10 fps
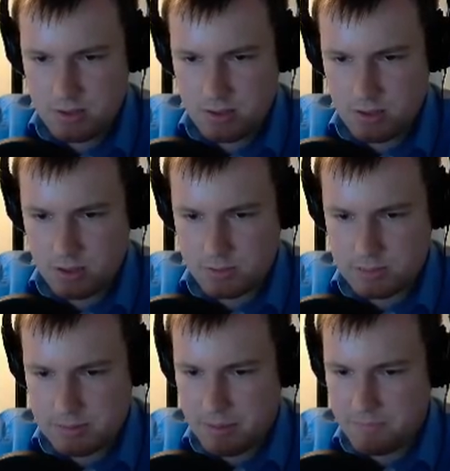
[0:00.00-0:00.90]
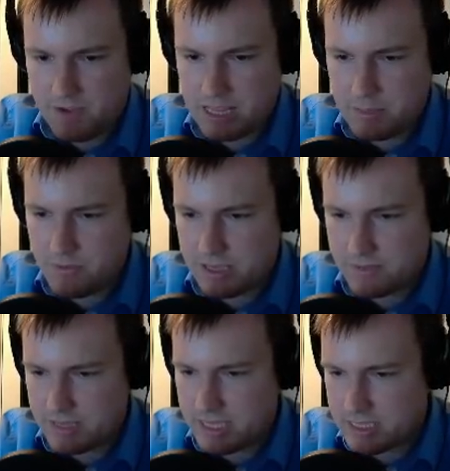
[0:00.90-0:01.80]
I was going to now finally move this
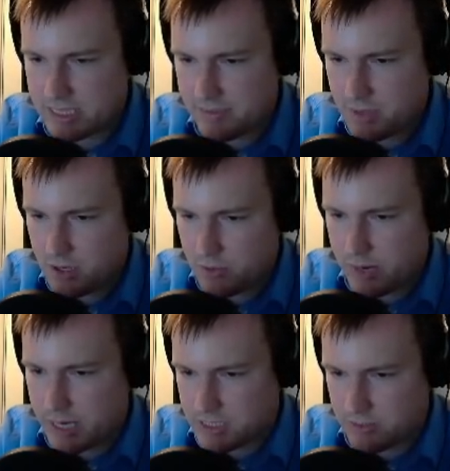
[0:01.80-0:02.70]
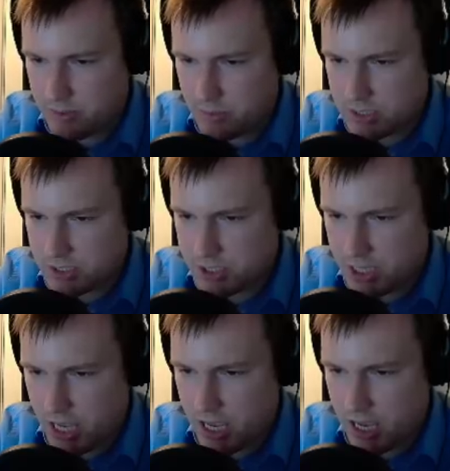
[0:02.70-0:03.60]
fleet into here. Right, we want
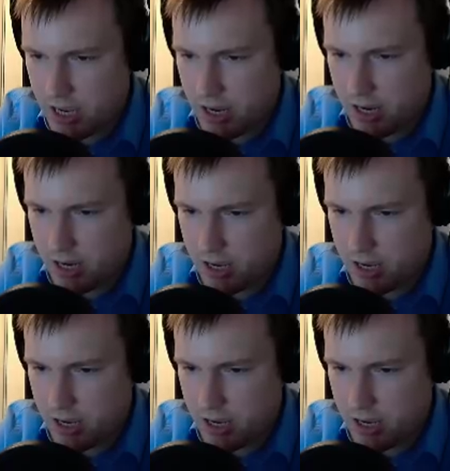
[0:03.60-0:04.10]
a...